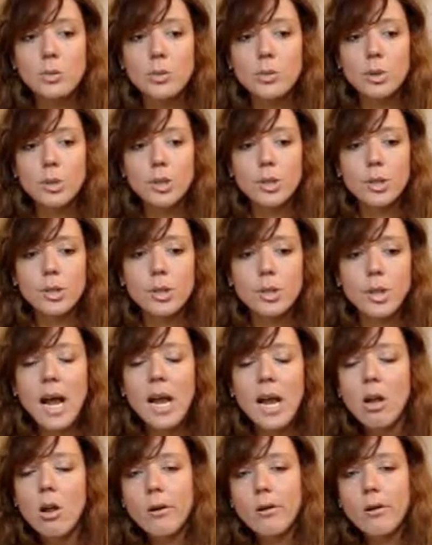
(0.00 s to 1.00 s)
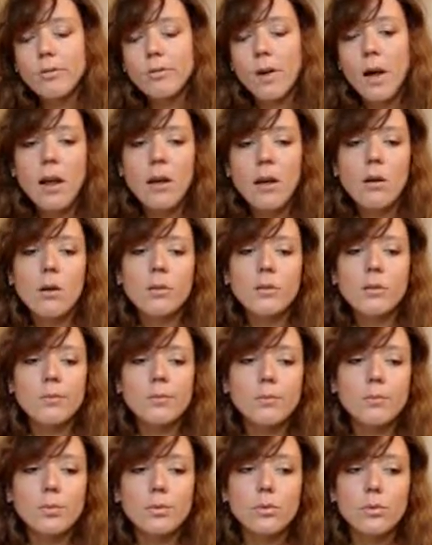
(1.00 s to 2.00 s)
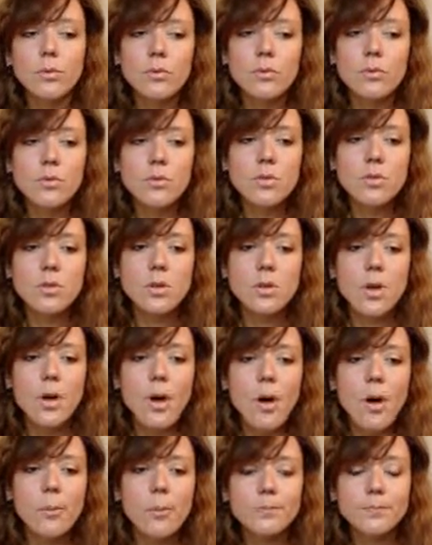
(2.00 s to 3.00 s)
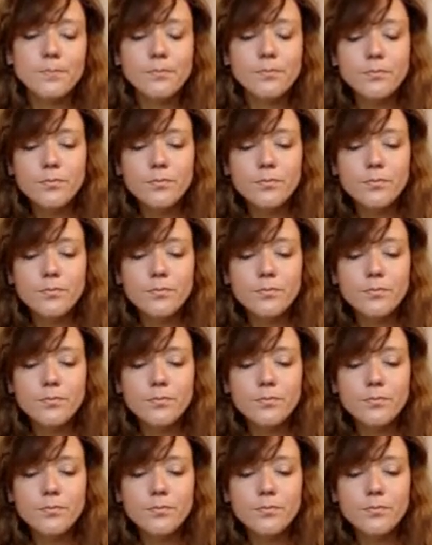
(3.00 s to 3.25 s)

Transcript: but uh, I love I love Pro Tools um,